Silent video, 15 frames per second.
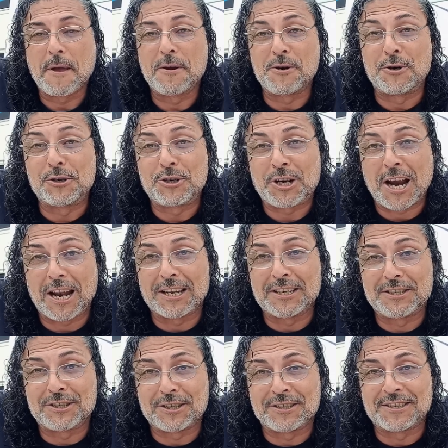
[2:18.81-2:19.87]
your
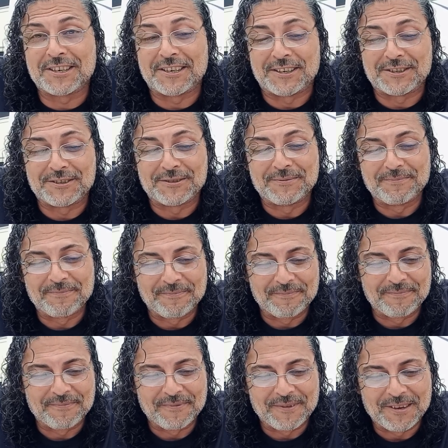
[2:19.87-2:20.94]
challenge is this.
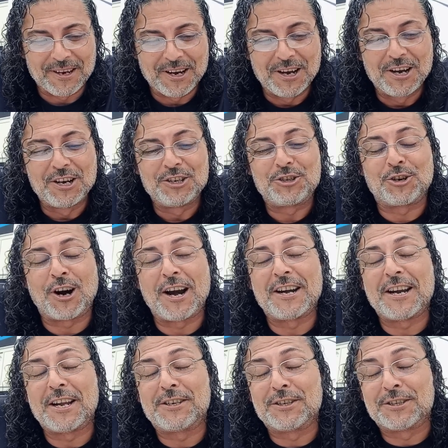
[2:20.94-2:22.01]
Try
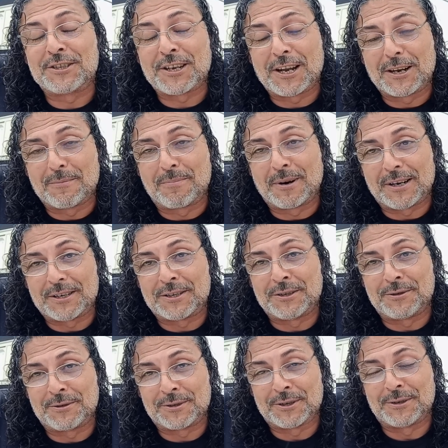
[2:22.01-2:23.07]
not to celebrate
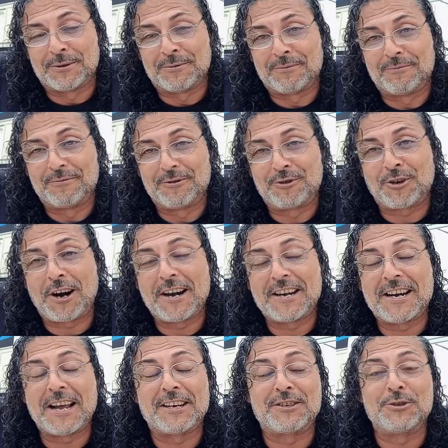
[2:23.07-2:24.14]
too soon. Try
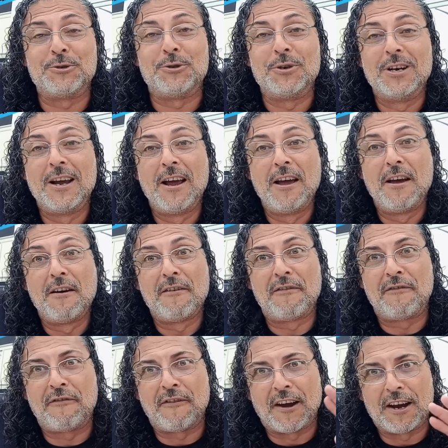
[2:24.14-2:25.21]
not to
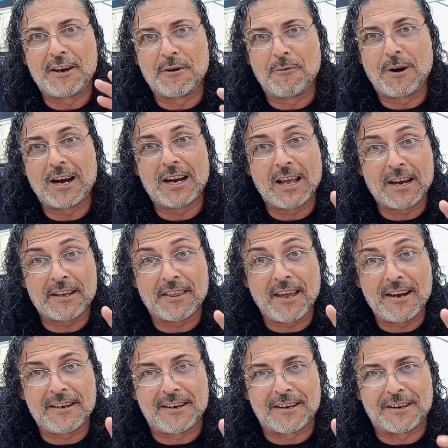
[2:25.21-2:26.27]
fade away like
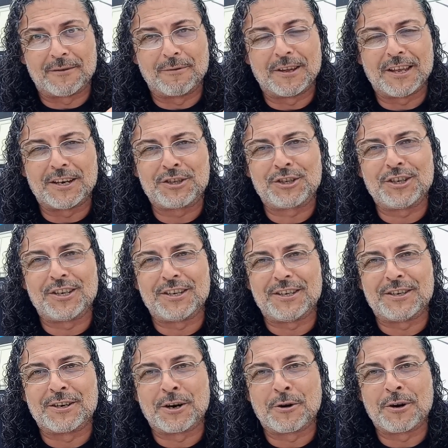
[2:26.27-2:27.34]
they did with that
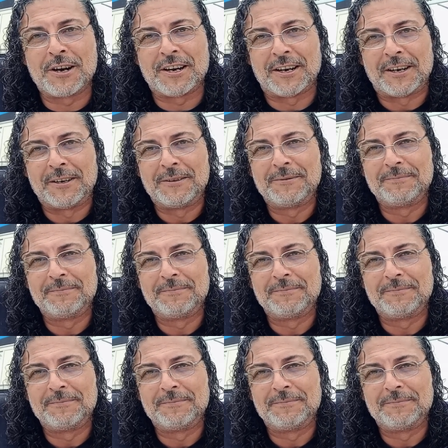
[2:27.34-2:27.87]
shit-eating grin.